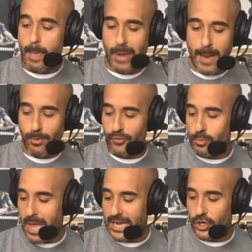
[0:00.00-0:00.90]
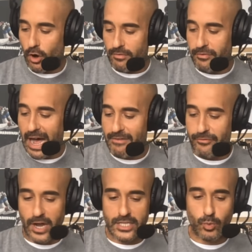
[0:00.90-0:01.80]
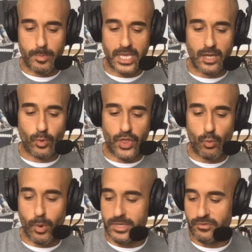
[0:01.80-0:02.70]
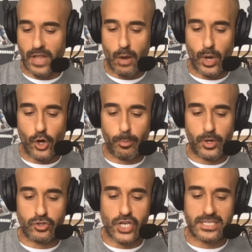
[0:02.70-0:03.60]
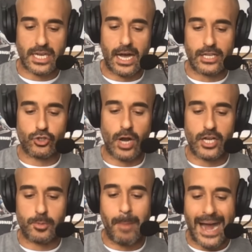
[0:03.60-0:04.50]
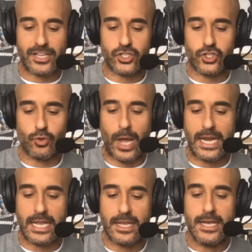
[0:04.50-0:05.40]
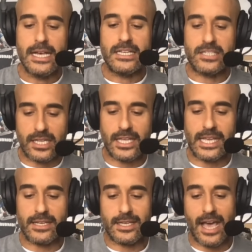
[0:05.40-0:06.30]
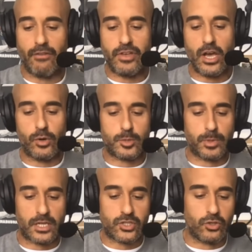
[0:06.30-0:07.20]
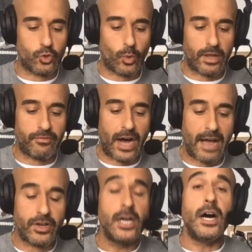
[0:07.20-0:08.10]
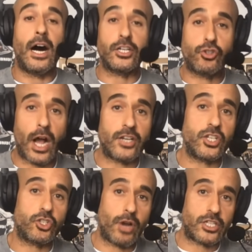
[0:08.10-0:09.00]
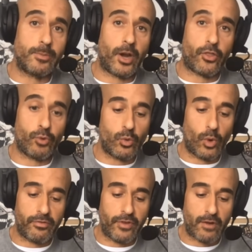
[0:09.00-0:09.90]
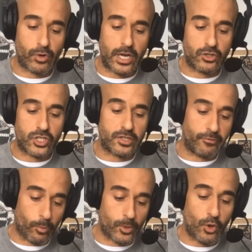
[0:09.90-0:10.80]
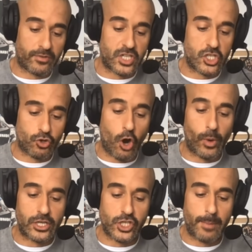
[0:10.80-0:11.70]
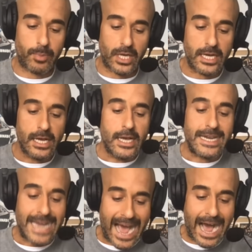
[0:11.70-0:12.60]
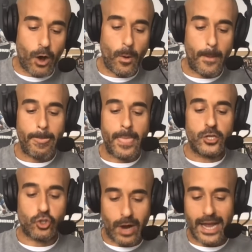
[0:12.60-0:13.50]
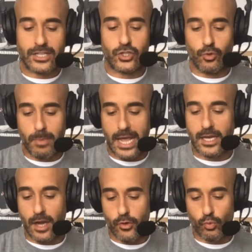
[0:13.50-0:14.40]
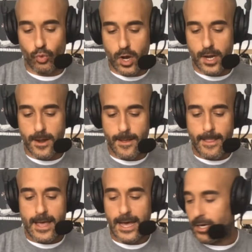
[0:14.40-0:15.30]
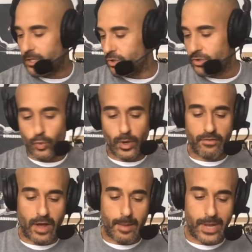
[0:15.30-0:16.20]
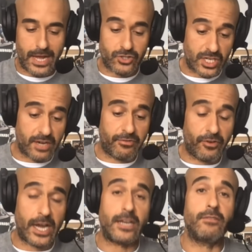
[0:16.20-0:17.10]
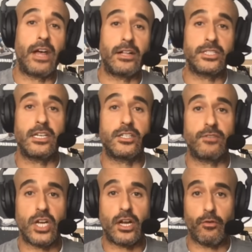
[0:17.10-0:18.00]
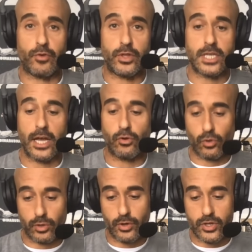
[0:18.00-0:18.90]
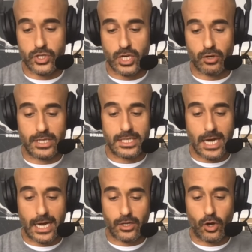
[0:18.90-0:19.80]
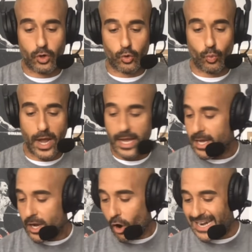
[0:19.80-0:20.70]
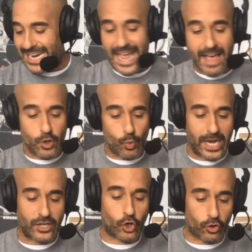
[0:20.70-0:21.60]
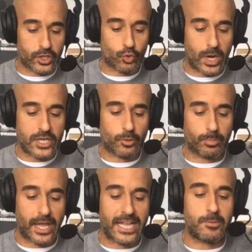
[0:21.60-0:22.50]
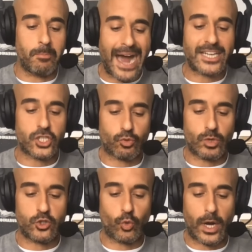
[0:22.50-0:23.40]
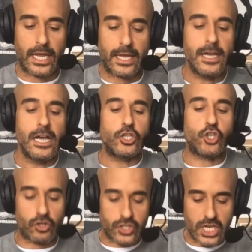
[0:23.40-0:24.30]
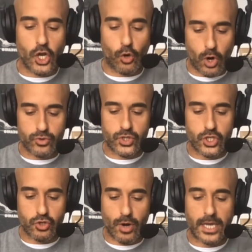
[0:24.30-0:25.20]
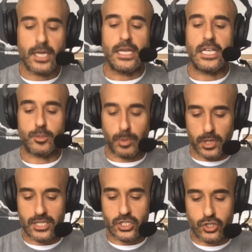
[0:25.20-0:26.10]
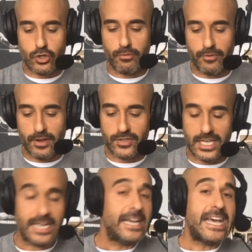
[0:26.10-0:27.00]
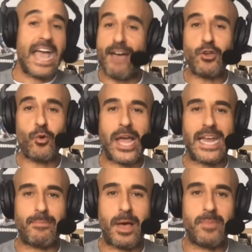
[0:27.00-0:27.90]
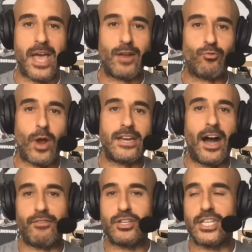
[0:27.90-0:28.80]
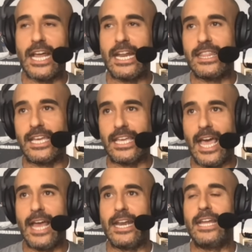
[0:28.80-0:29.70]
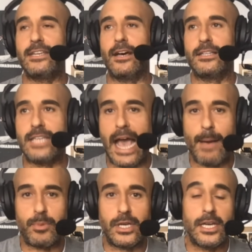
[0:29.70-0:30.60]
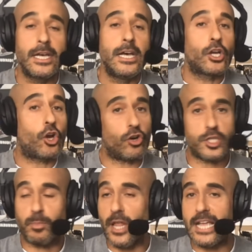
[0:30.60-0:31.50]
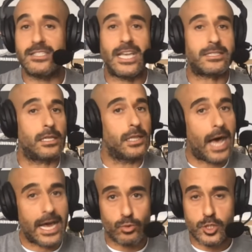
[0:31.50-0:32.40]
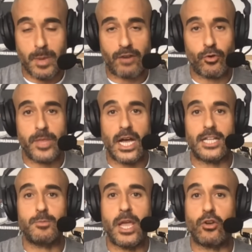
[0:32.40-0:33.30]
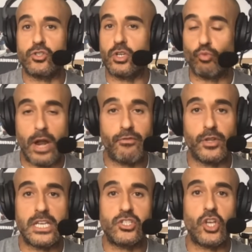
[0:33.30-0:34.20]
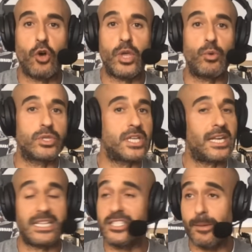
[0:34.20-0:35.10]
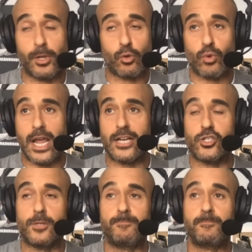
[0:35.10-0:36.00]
Pay per view main card, five fights. We begin with a women's flyweight opener, Jessica Andrade, minus 280 Cynthia Calvillo is plus 225. Andrade entrenched about a three to one favorite here. She's a former UFC strawweight champion, now trying to make another run at 125 pounds. She did fight Valentina Shevchenko for the title earlier this year. It did not go her way. All right, at heavyweight, Curtis Razor Blades minus 320. Jairzinho Rozenstruik is plus 250 heavyweight MMA, right? Obviously, anything can and does happen. Curtis Blades gets a lot of respect from the odds makers, and rightfully so. He was in a similar range,